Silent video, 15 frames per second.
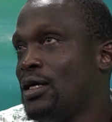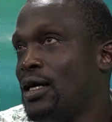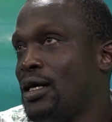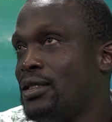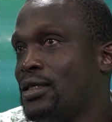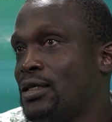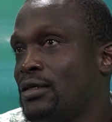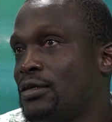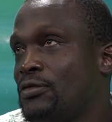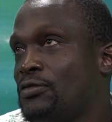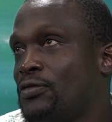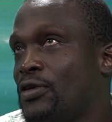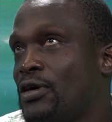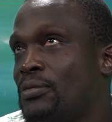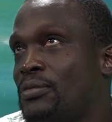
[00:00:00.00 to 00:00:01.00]
I think
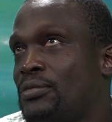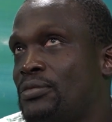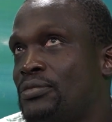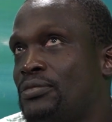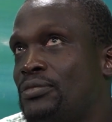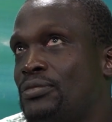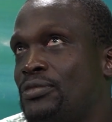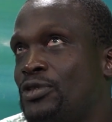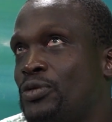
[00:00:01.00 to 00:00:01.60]
from